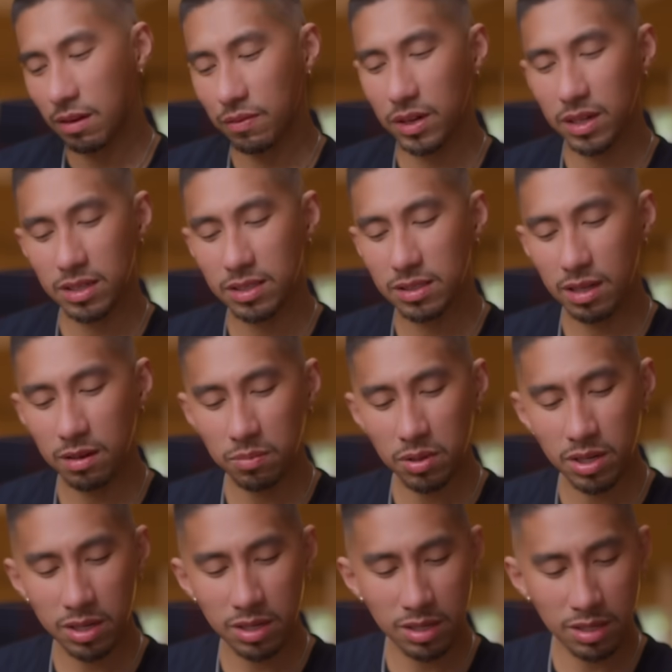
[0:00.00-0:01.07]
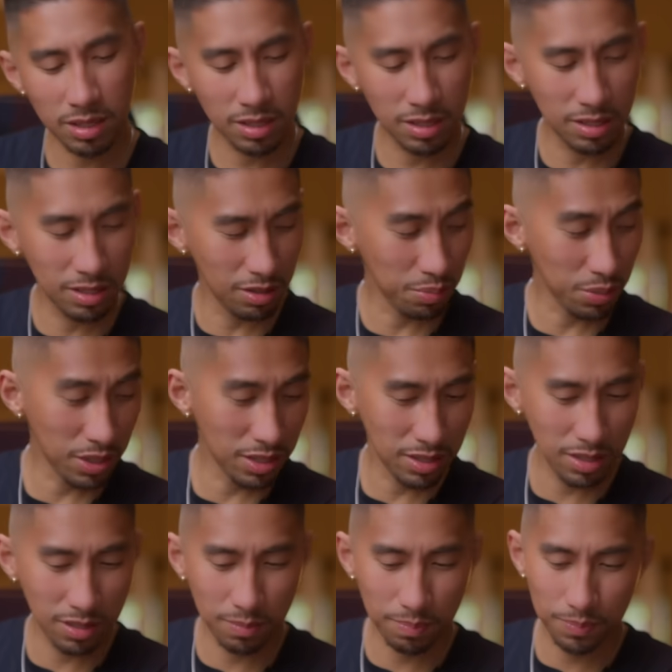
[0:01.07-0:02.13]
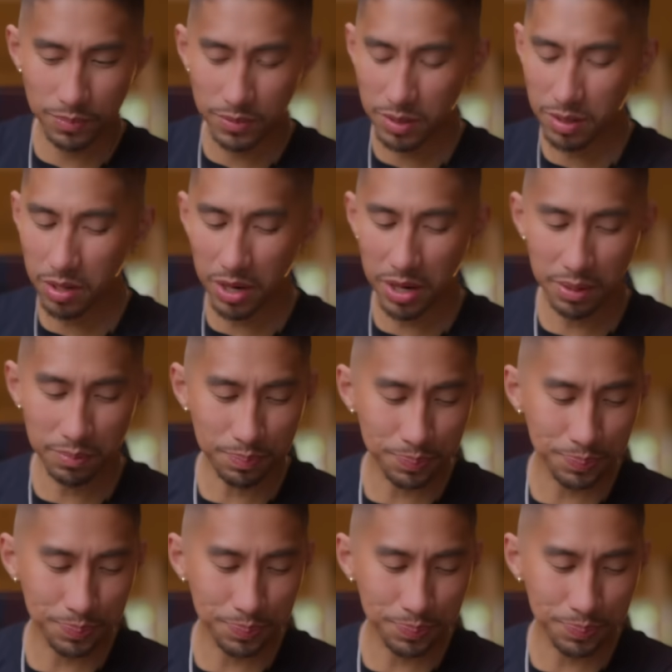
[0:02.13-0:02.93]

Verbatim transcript: Very stubborn, your person. Okay.